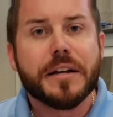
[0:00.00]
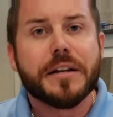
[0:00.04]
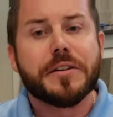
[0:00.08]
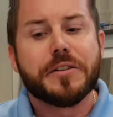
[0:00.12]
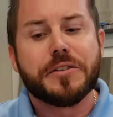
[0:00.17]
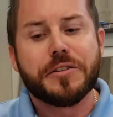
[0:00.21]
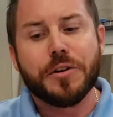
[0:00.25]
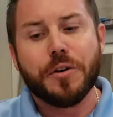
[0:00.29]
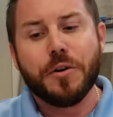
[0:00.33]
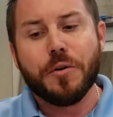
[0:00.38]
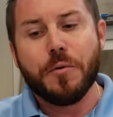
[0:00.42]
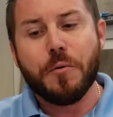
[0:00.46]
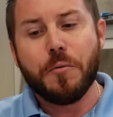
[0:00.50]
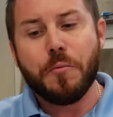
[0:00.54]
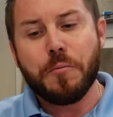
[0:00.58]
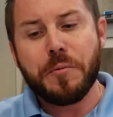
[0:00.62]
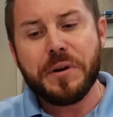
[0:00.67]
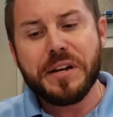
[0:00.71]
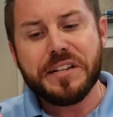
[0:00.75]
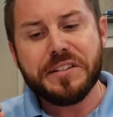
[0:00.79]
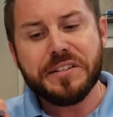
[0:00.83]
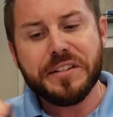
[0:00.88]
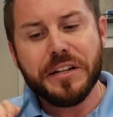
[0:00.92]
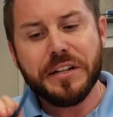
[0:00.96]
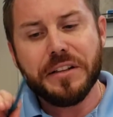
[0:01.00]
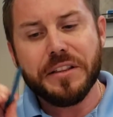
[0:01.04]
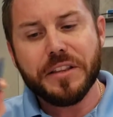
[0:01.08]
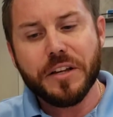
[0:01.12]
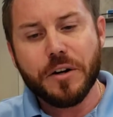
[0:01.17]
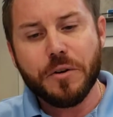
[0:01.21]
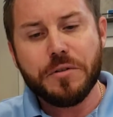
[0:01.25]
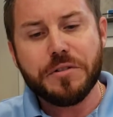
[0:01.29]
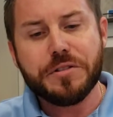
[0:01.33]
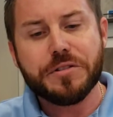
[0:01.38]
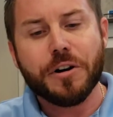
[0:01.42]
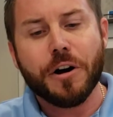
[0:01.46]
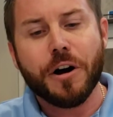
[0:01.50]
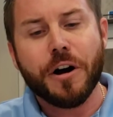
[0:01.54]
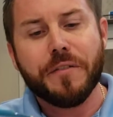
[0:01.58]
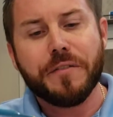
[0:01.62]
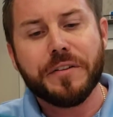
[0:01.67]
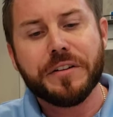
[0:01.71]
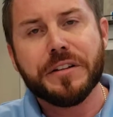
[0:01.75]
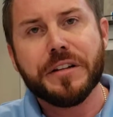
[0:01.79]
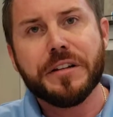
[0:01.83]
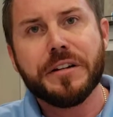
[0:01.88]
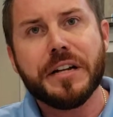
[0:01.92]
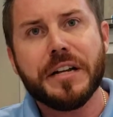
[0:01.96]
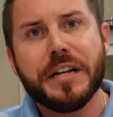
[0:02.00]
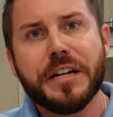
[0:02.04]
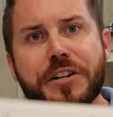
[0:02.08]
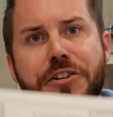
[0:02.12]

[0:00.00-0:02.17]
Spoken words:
So we send those off, and then the